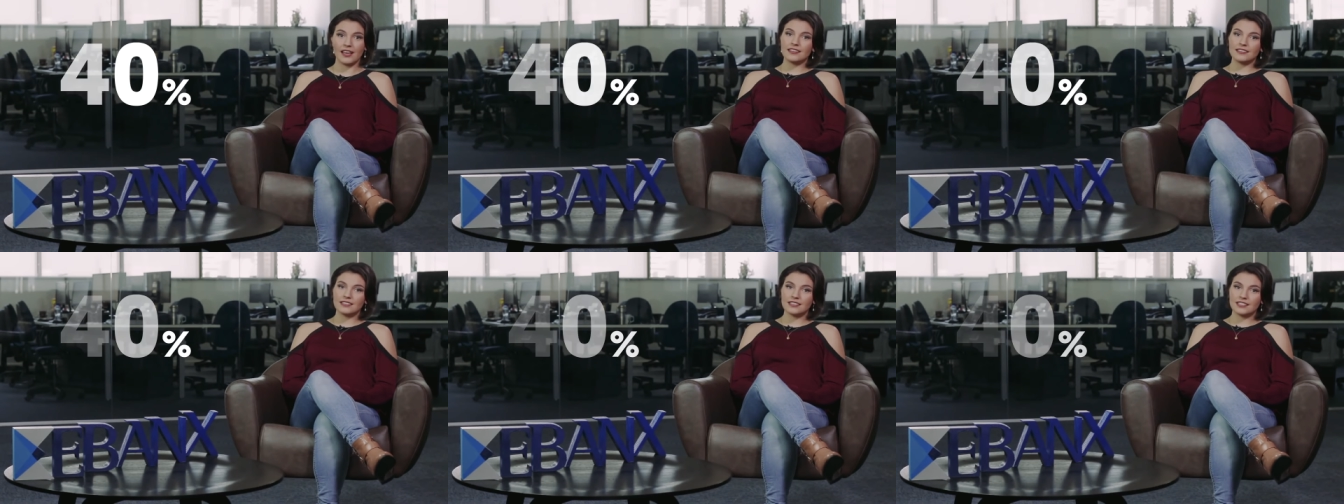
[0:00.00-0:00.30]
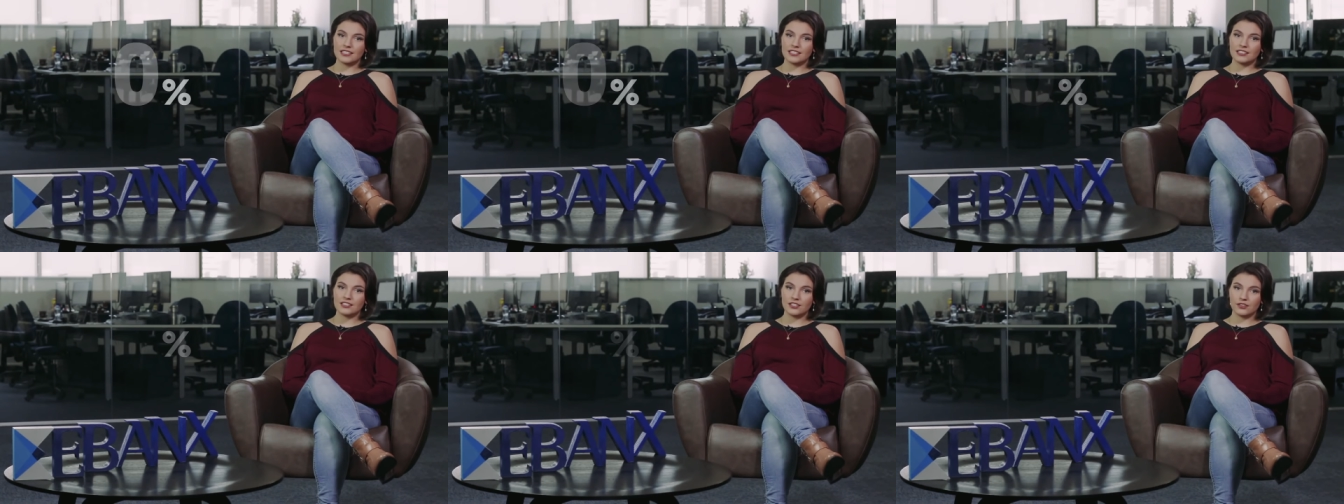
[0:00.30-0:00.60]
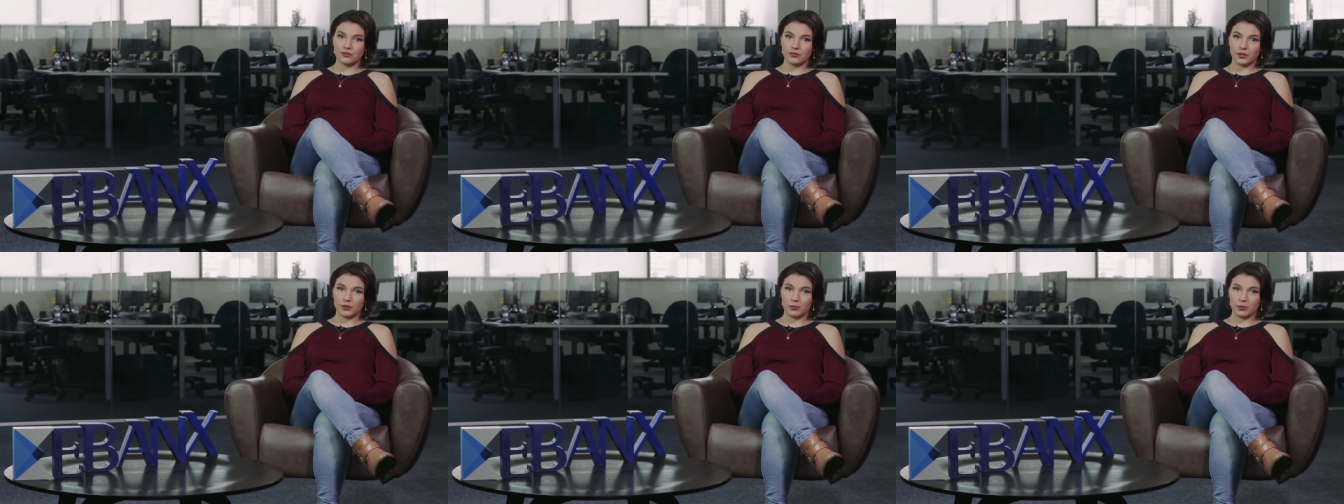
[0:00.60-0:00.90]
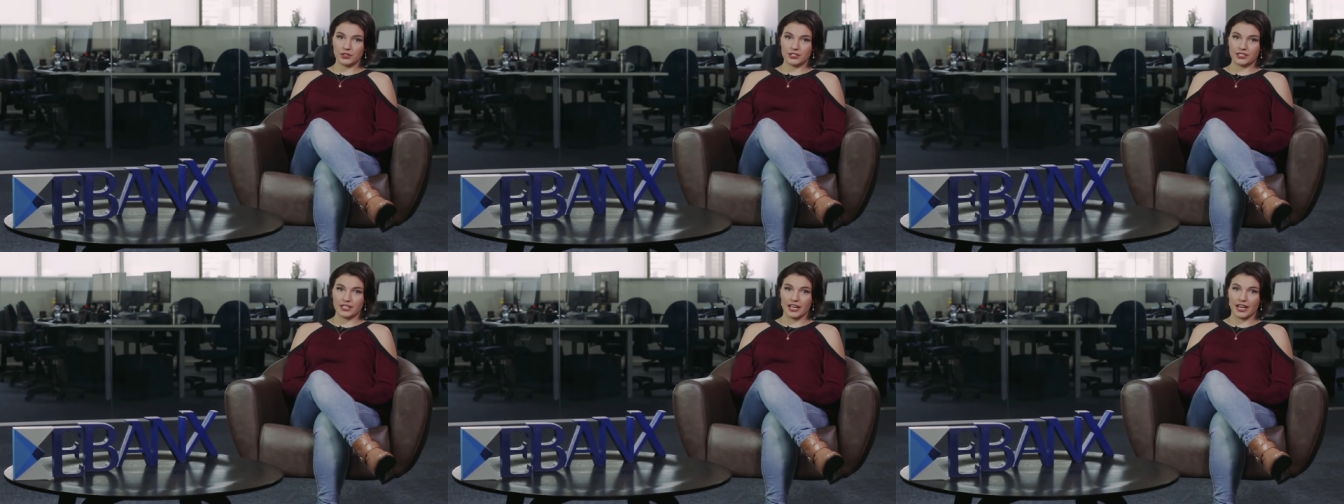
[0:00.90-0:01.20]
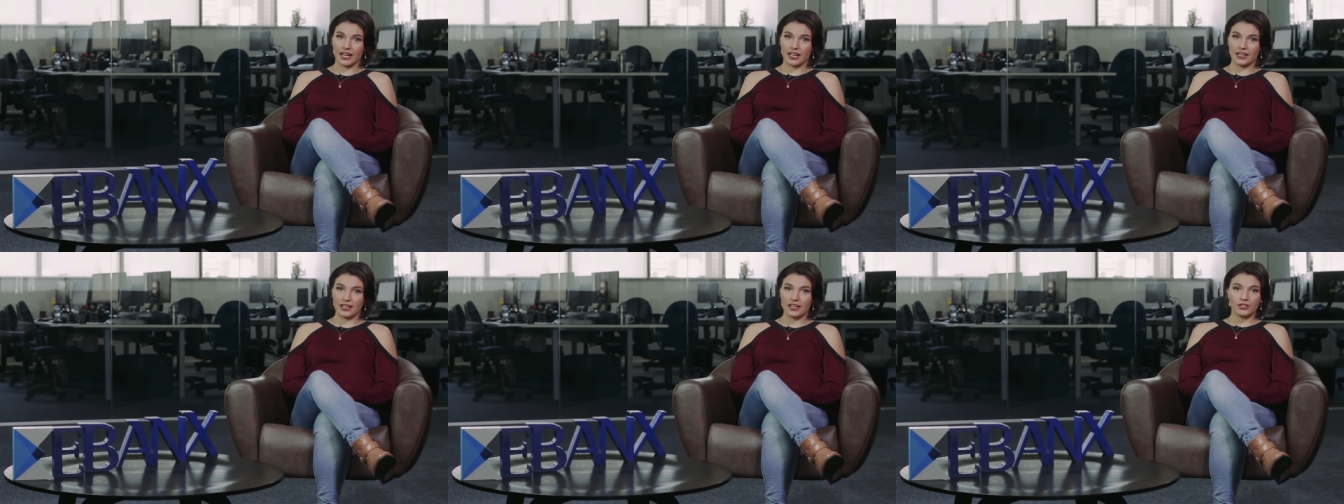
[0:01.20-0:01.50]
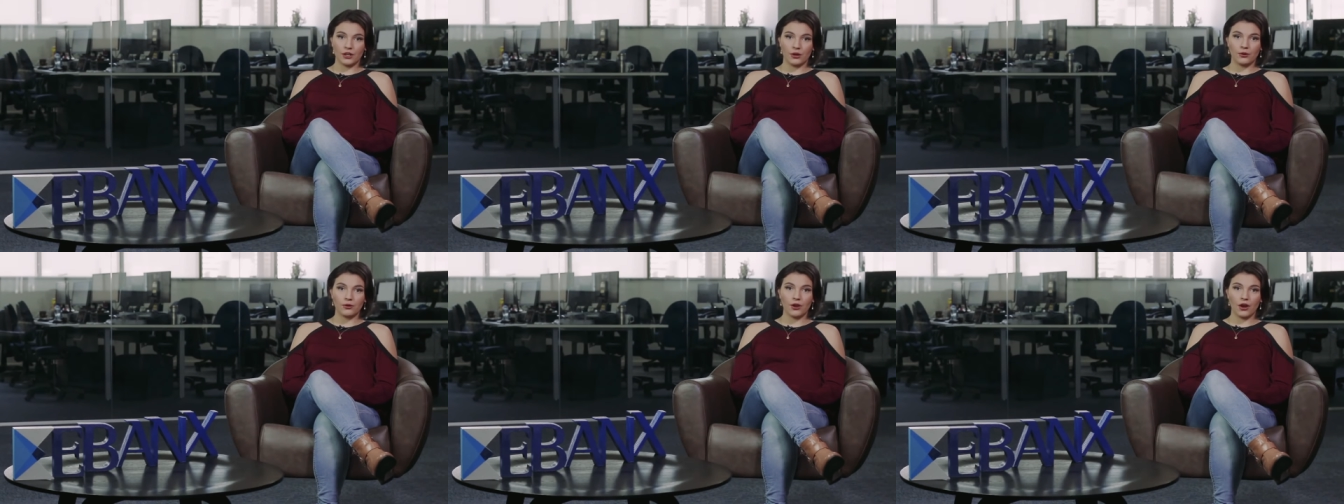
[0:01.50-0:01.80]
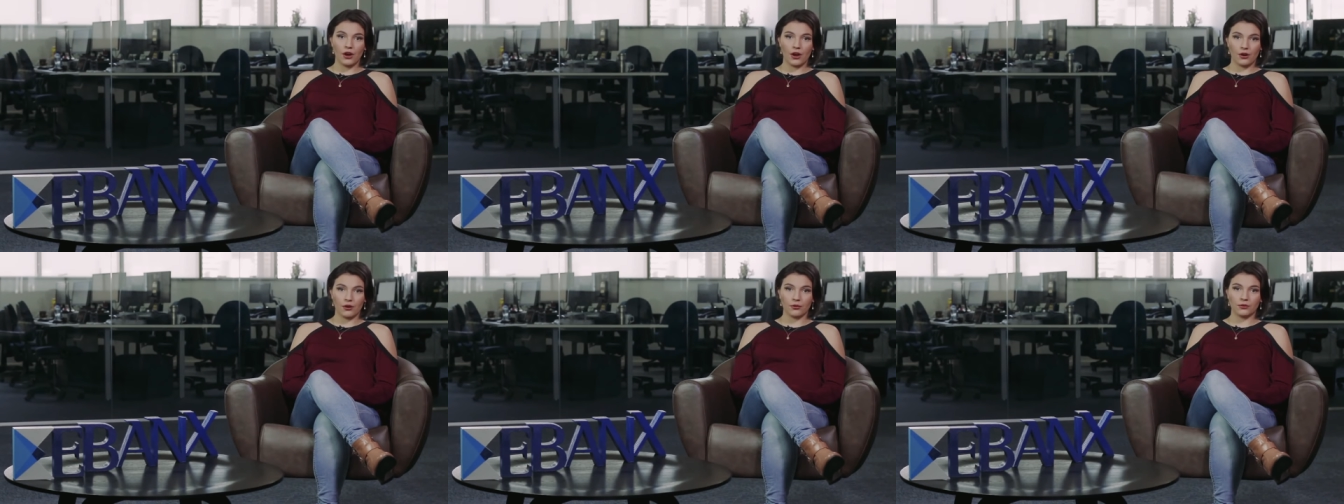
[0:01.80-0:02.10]
and 63% don't
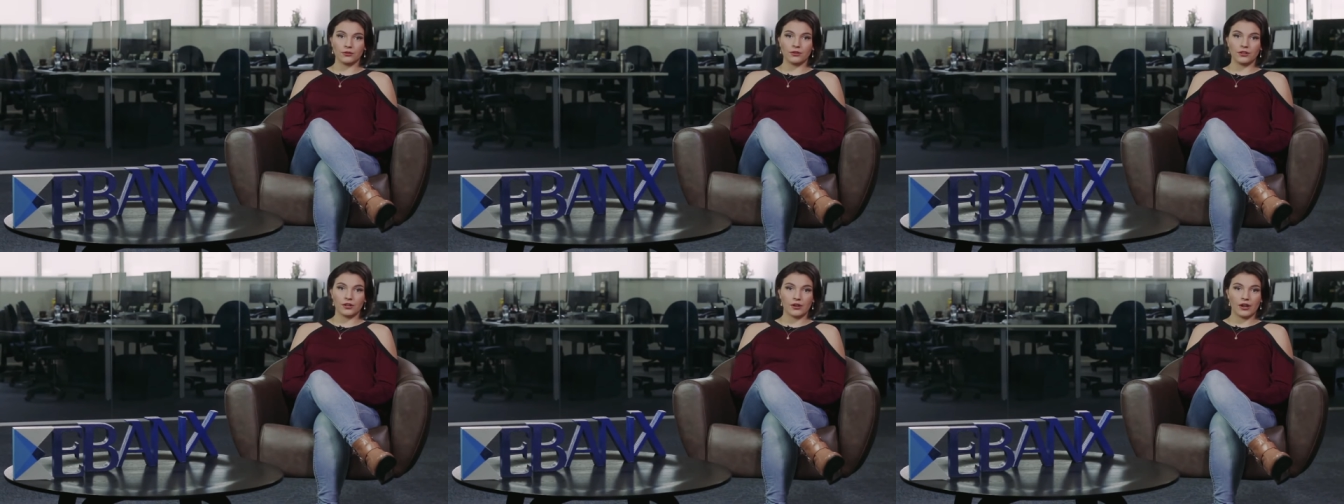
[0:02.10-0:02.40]
own